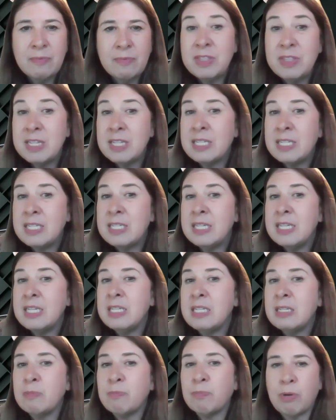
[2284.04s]
This
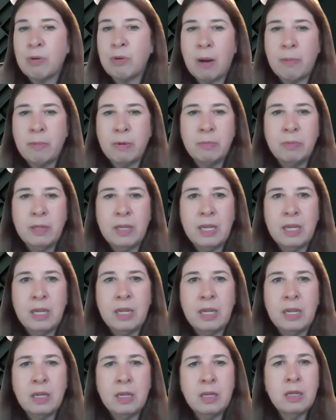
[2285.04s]
is
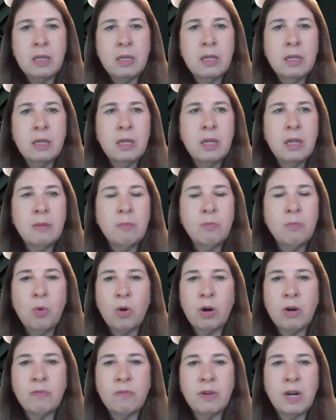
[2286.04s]
probably
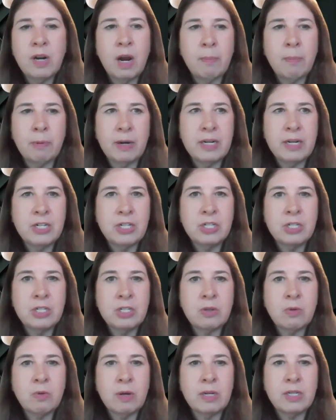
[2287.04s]
more of an
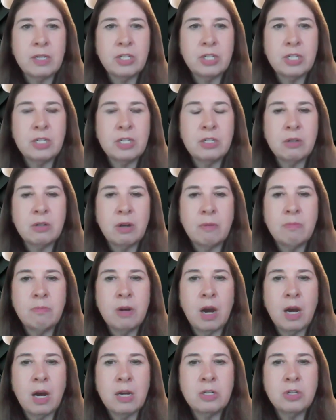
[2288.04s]
operations question, so I am
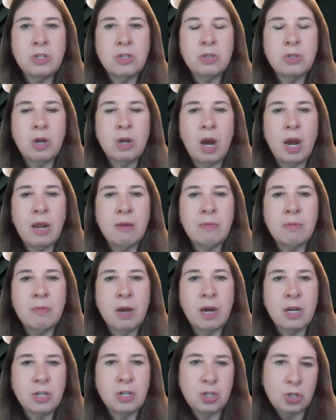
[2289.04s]

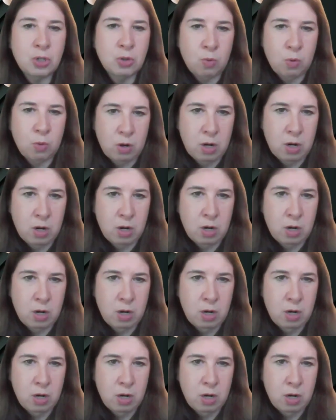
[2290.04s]
not sure